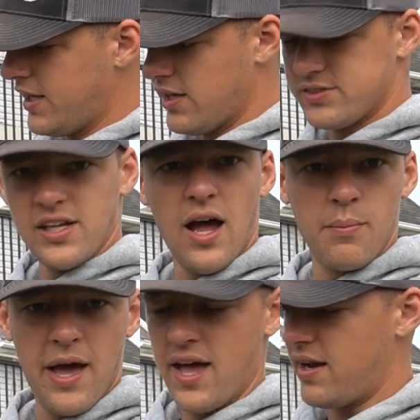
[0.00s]
It's not
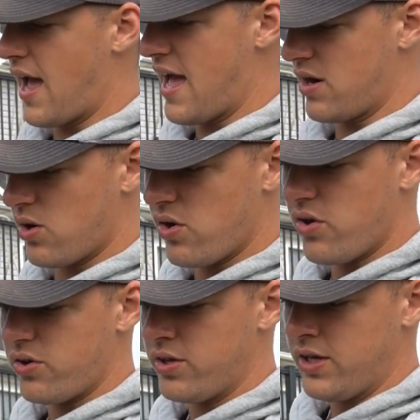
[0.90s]
bad at
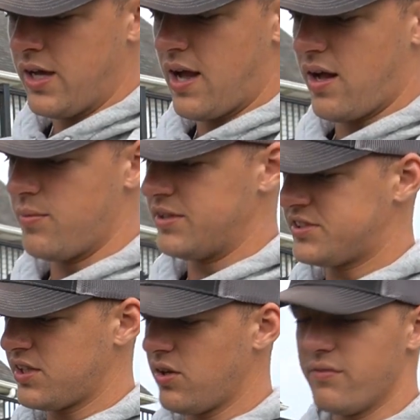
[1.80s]
all. Um, it's
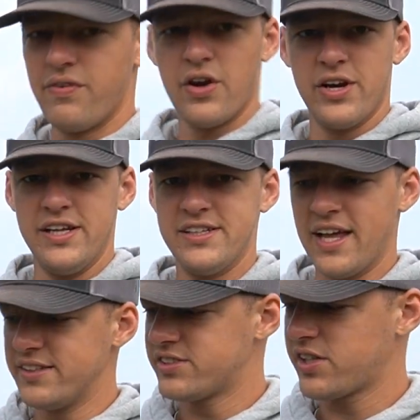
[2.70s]
still a very
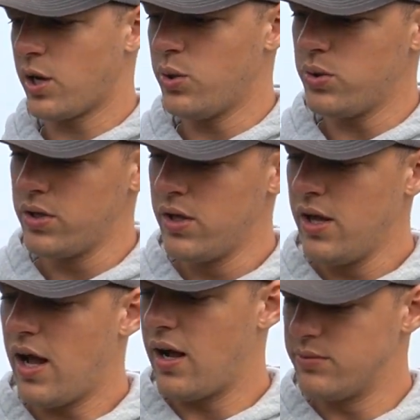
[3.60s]
dense coat
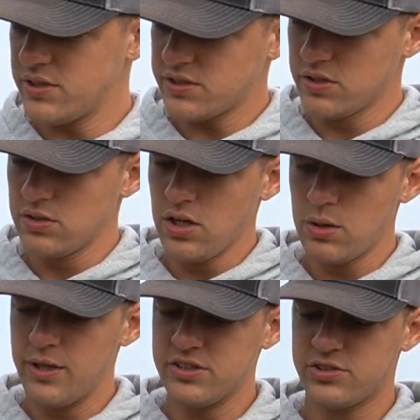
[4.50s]
um, just a
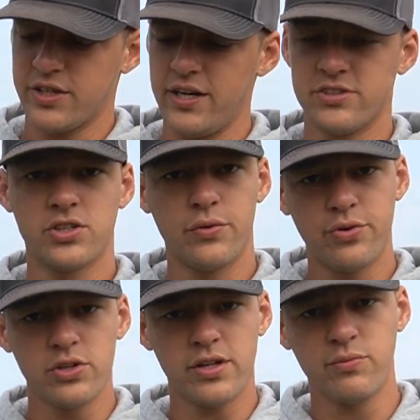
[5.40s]
little bit straighter. So if
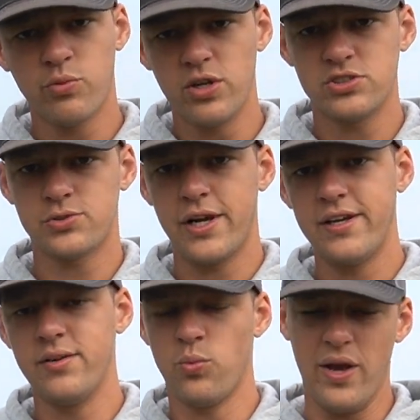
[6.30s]
you're looking for a
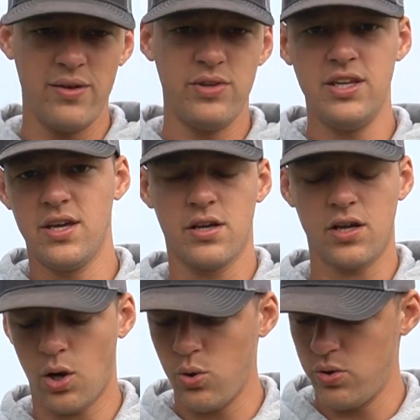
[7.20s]
straight wavy
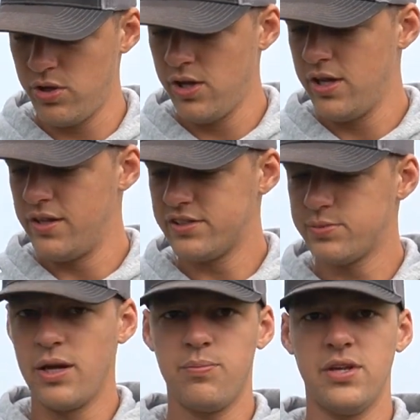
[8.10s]
coat, this
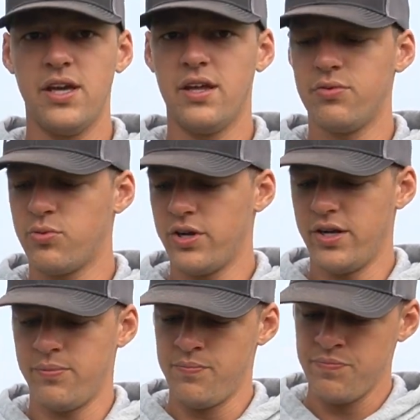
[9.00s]
might be it for you.